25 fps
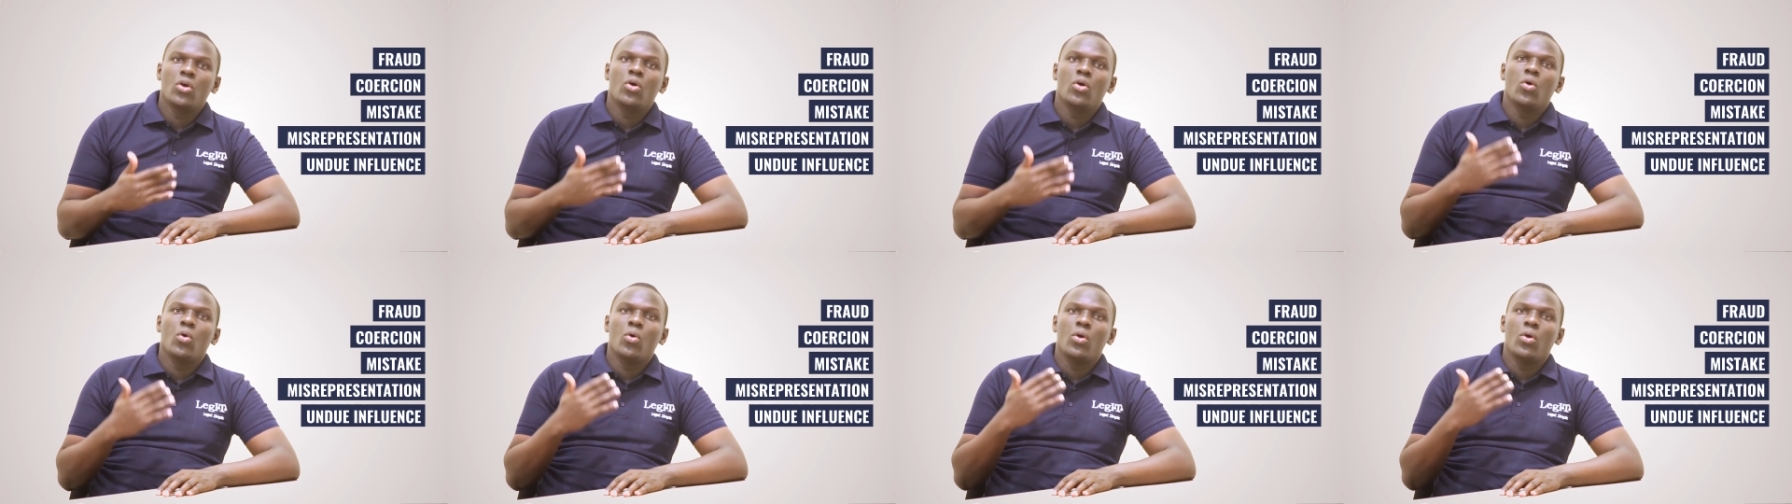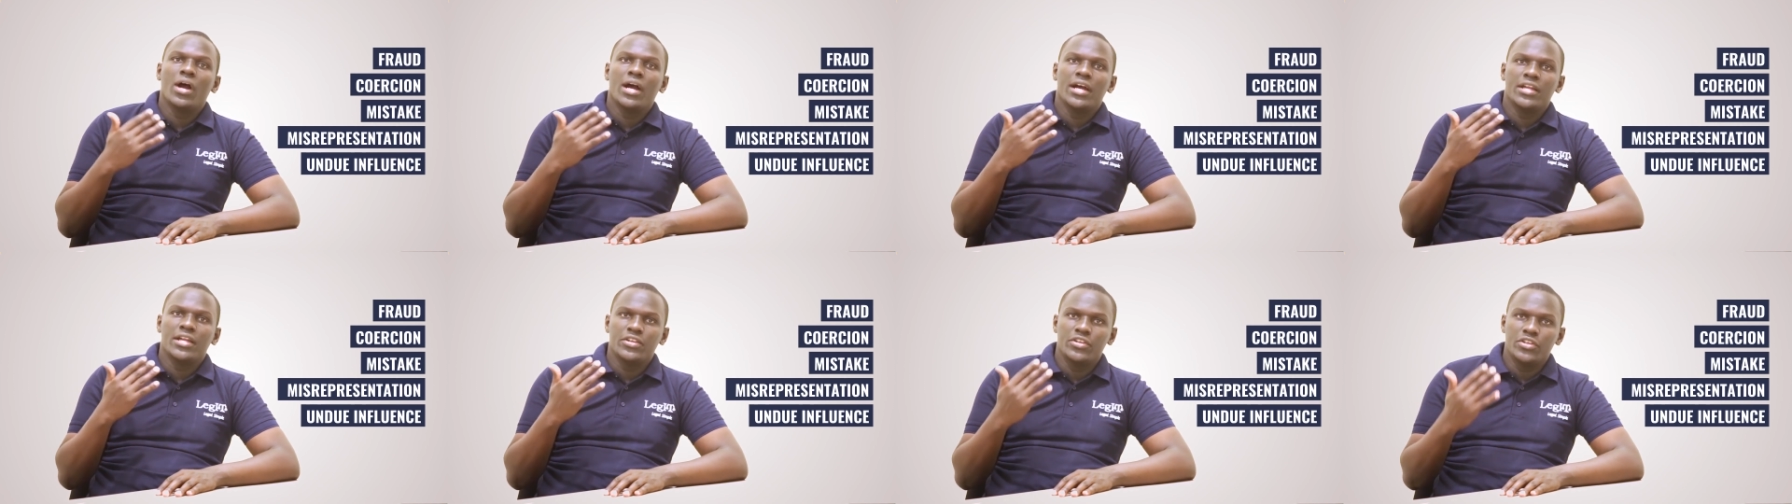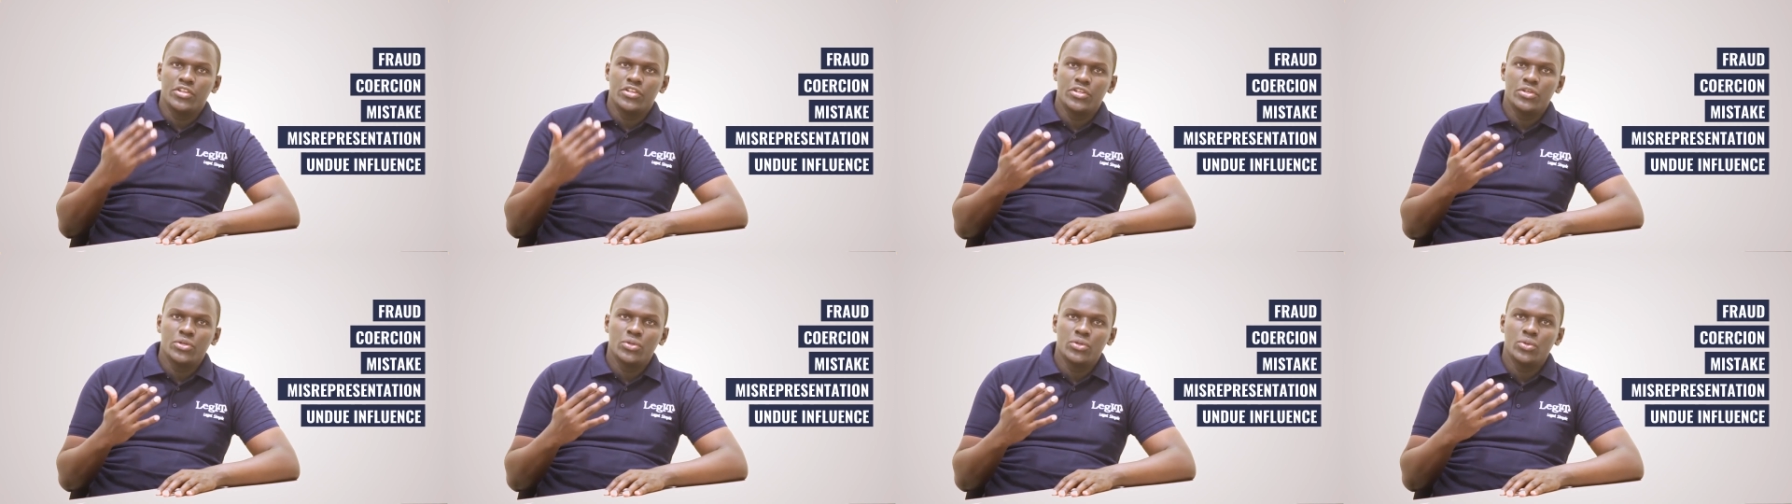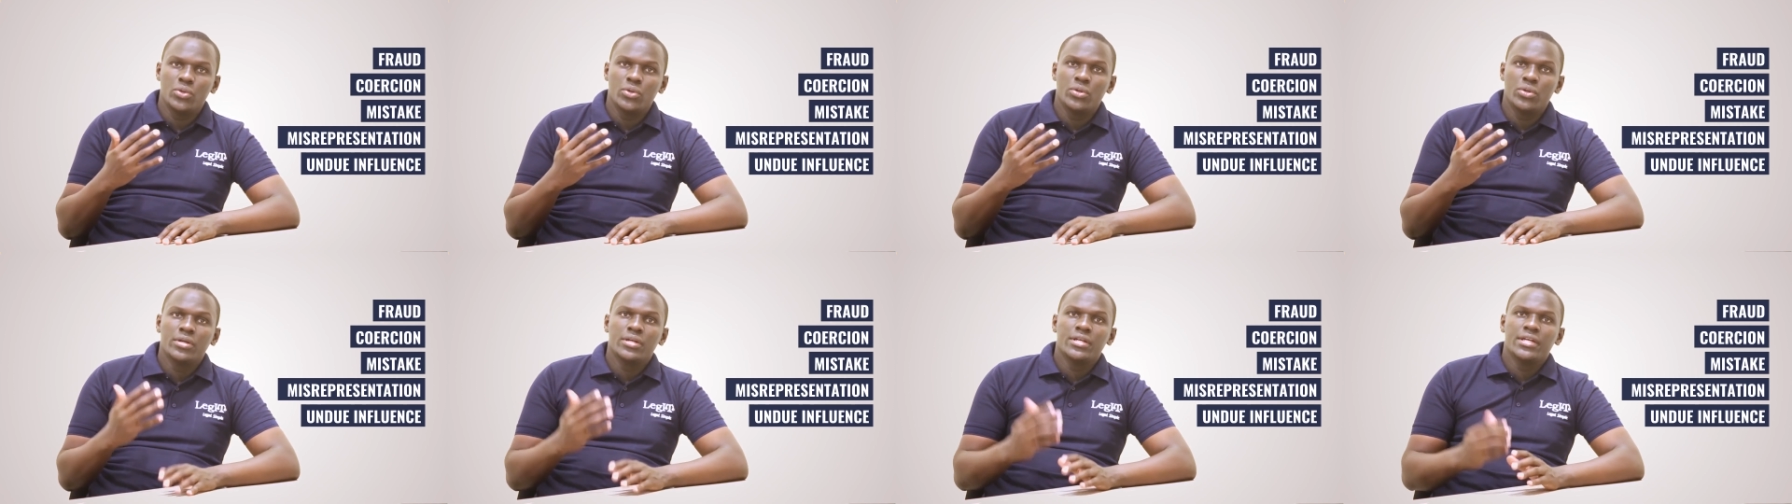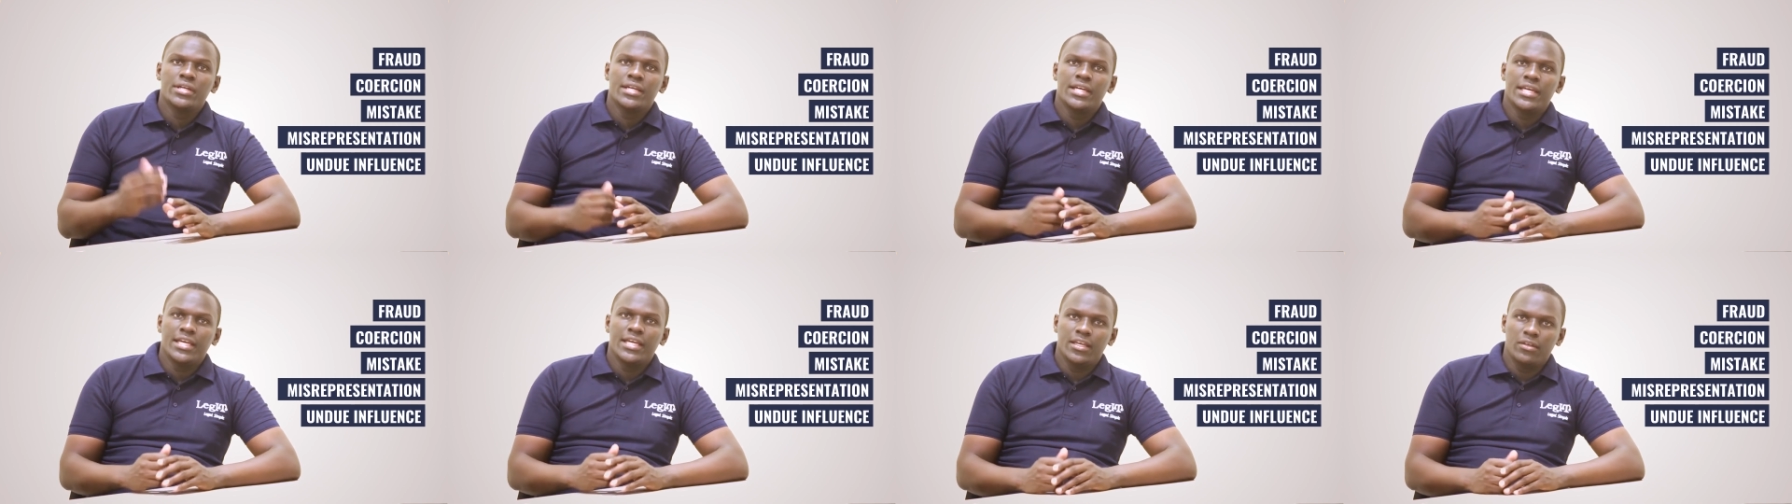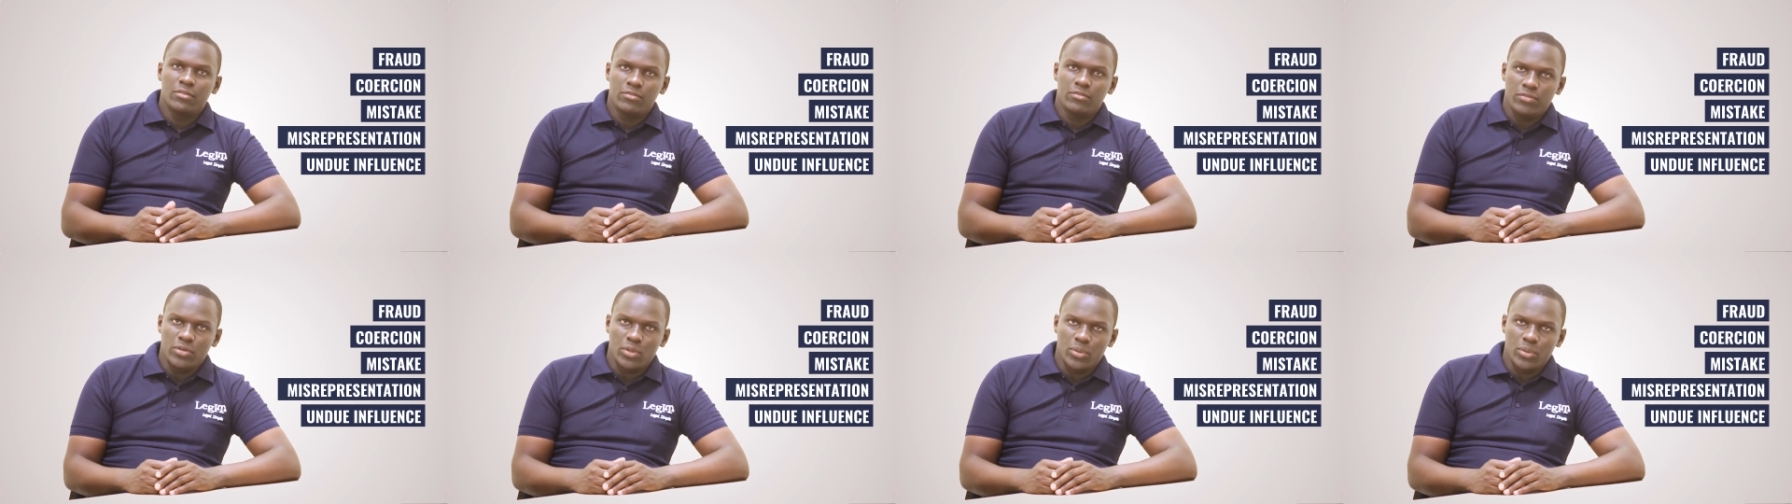or undue
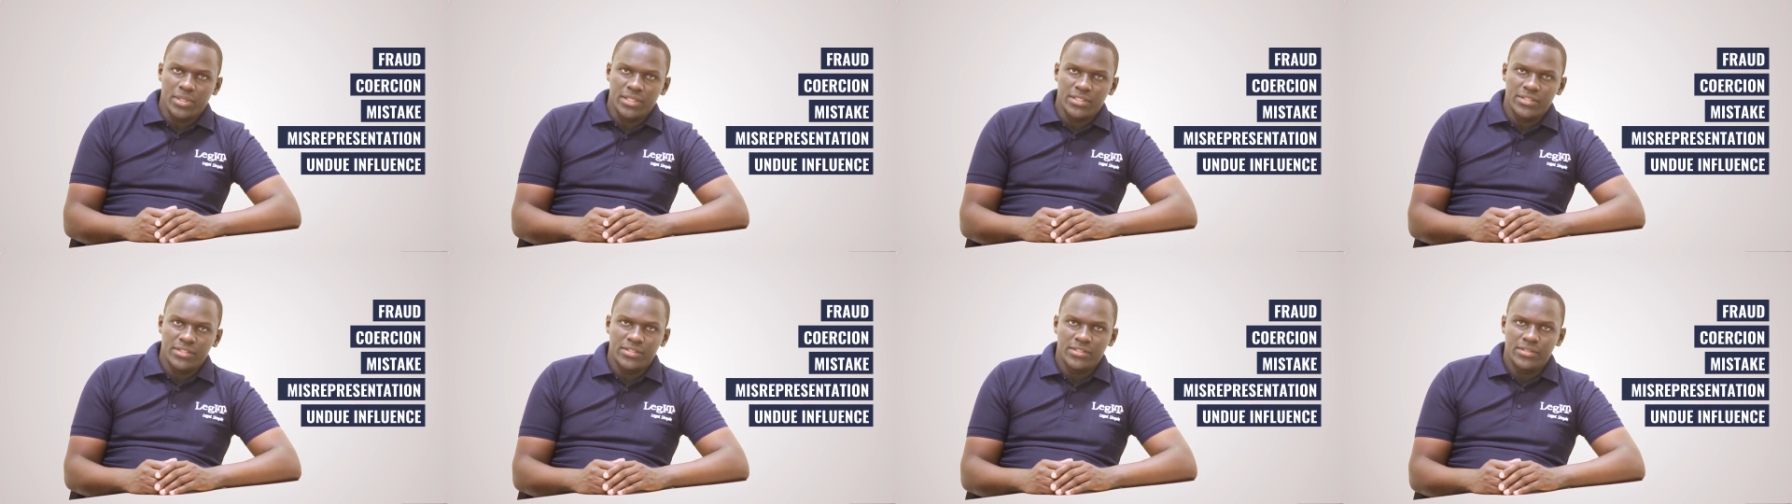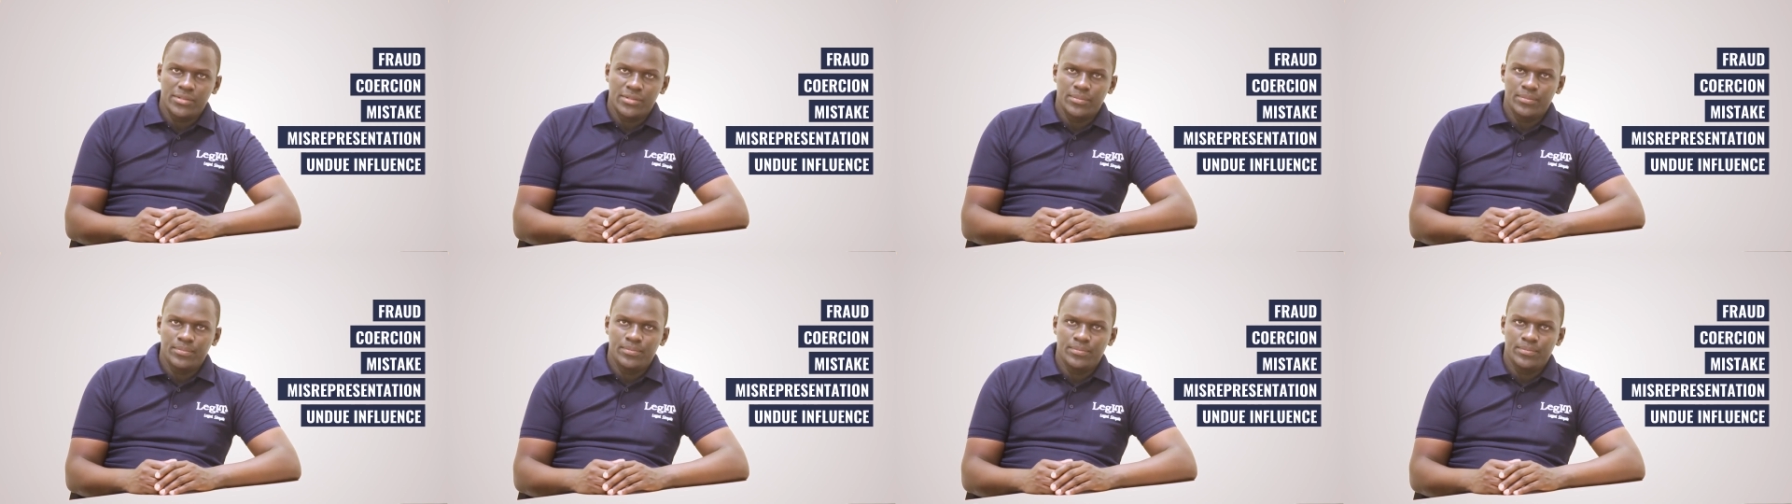influence.